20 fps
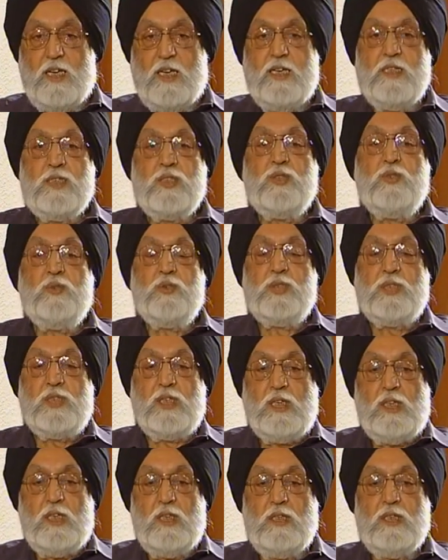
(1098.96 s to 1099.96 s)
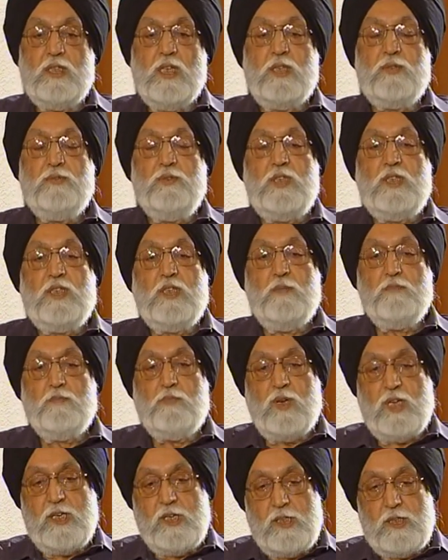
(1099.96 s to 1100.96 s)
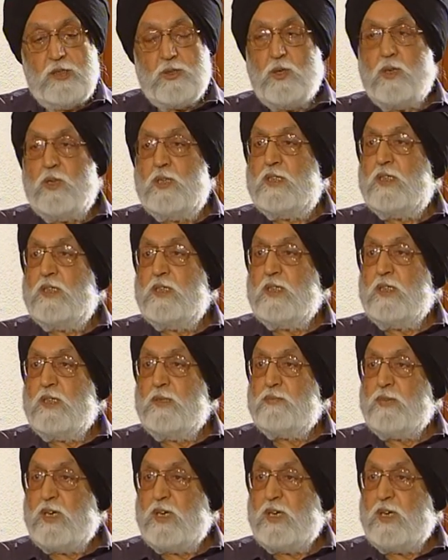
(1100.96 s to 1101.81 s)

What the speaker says: is to see that we complete all the